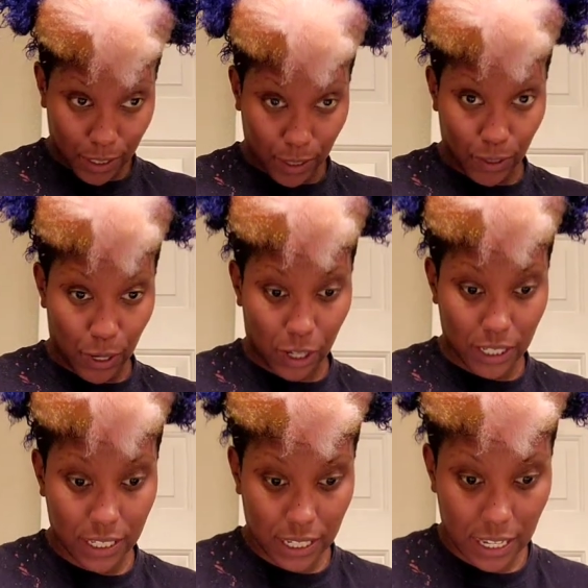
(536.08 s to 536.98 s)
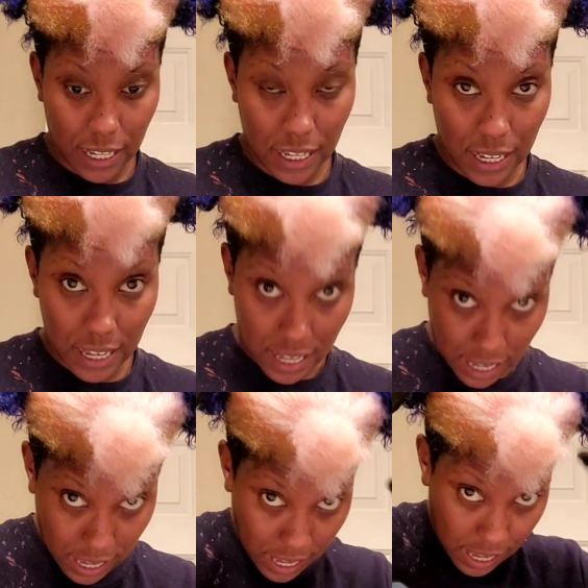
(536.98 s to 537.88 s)
So y'all see
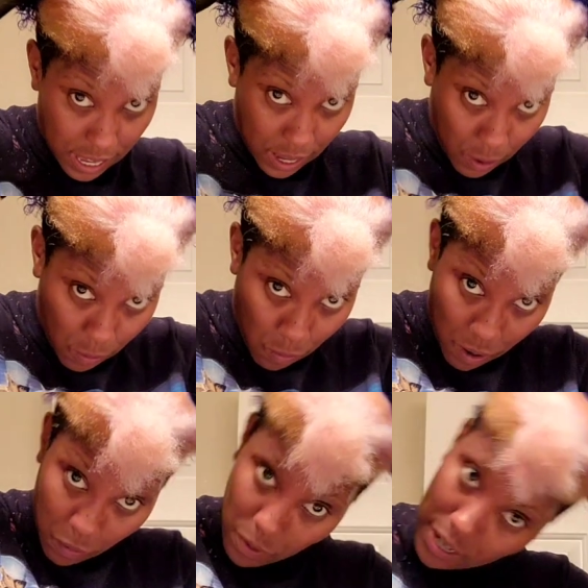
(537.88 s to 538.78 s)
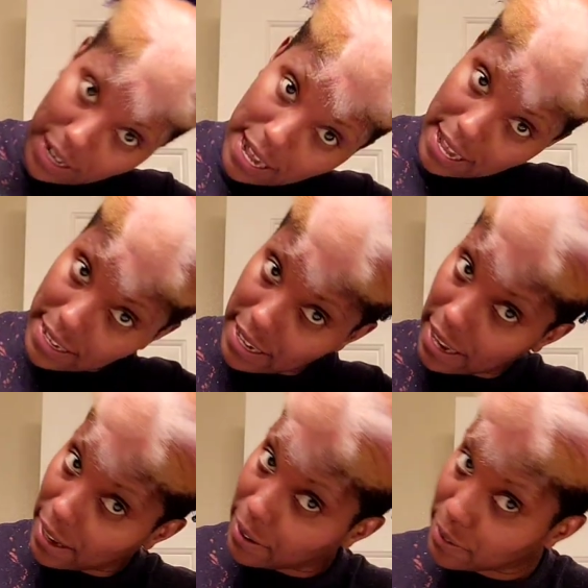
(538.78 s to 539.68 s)
what we got
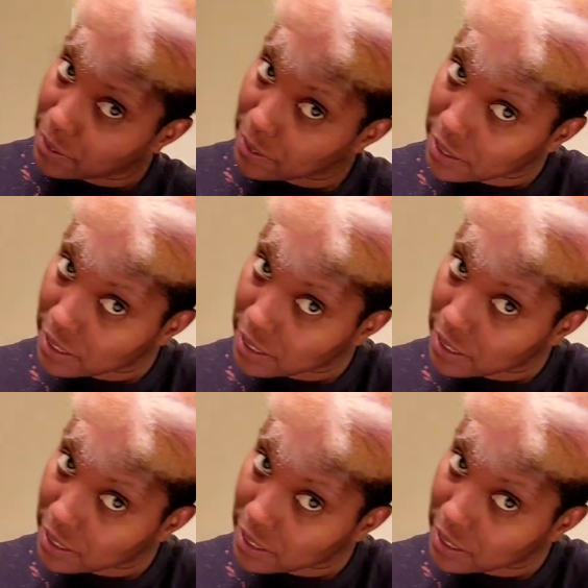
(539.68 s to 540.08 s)
now.